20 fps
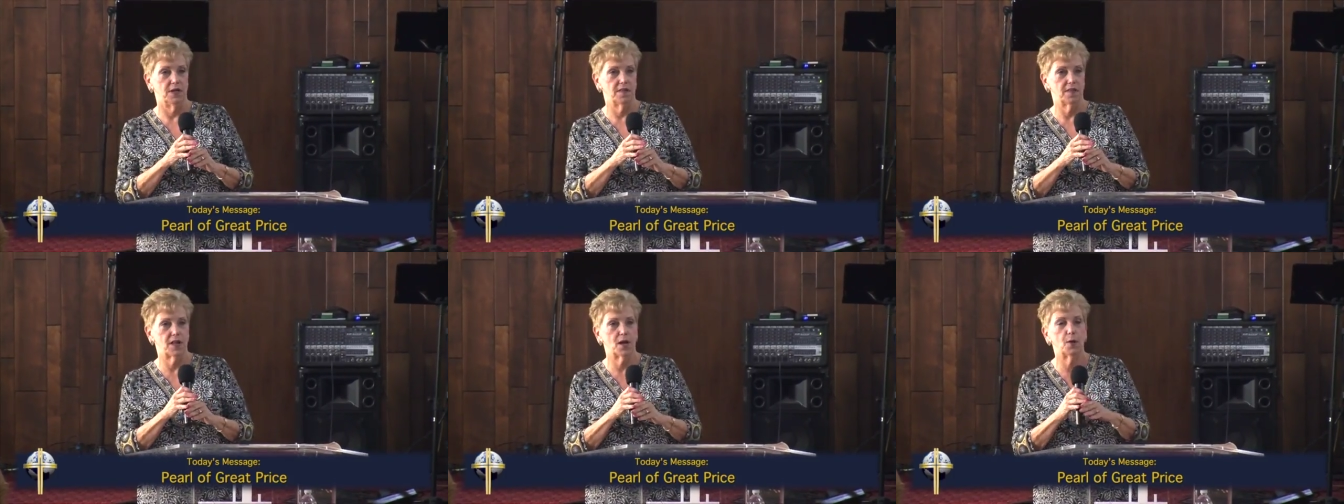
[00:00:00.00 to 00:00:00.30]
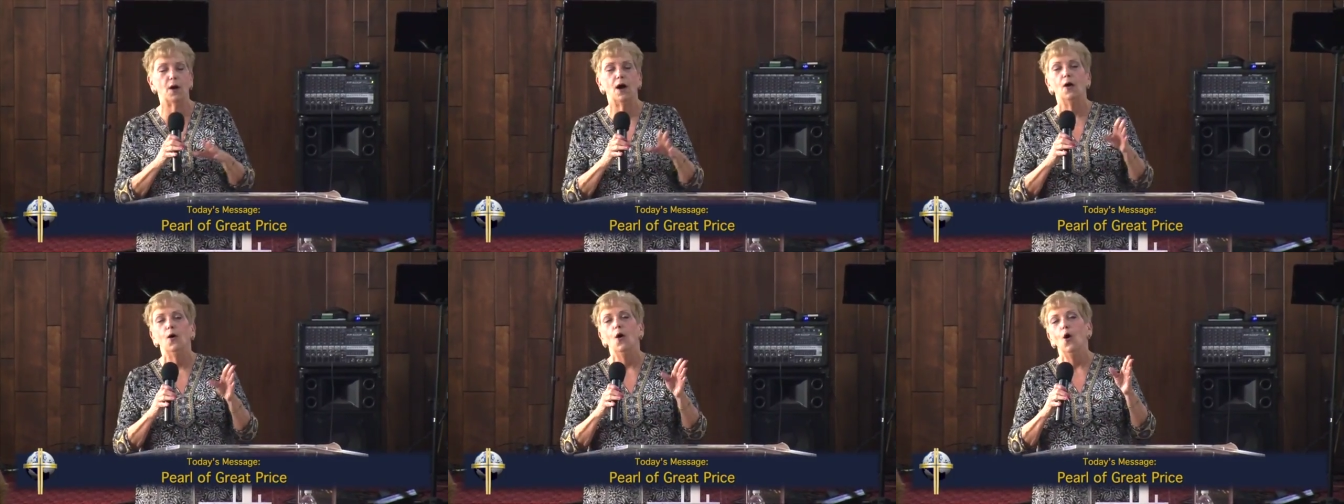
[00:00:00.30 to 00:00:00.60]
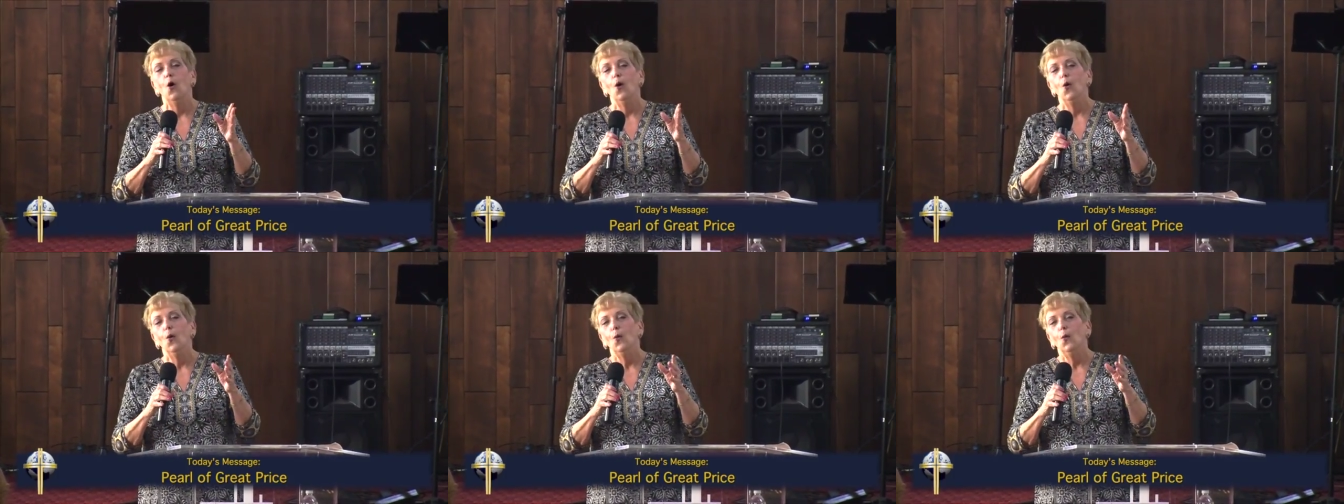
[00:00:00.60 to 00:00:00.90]
And then I went,
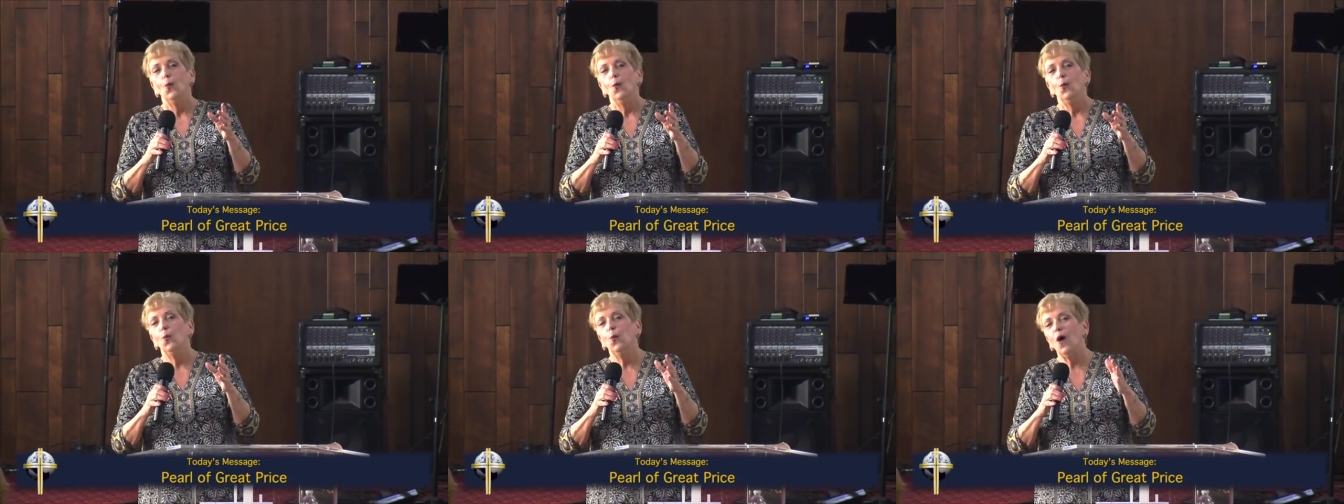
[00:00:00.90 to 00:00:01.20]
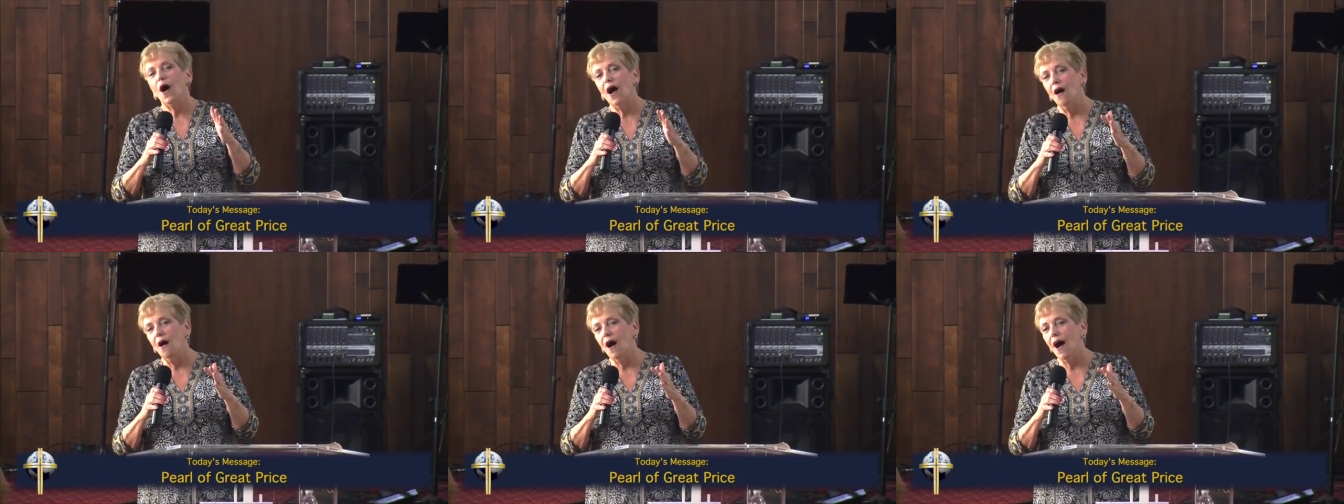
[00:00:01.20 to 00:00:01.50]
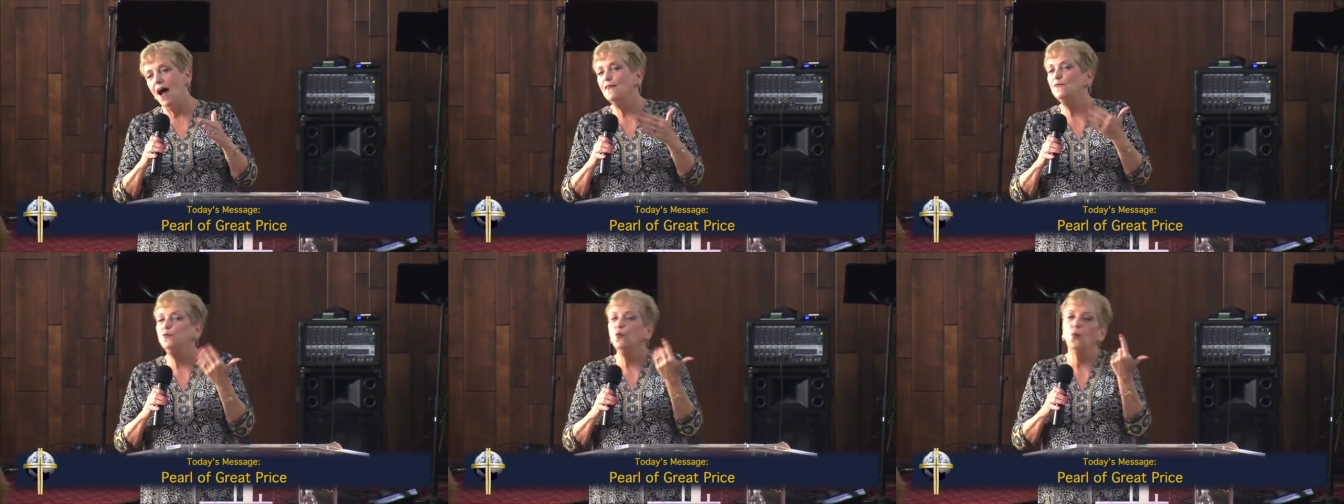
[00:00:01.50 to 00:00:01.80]
well, I have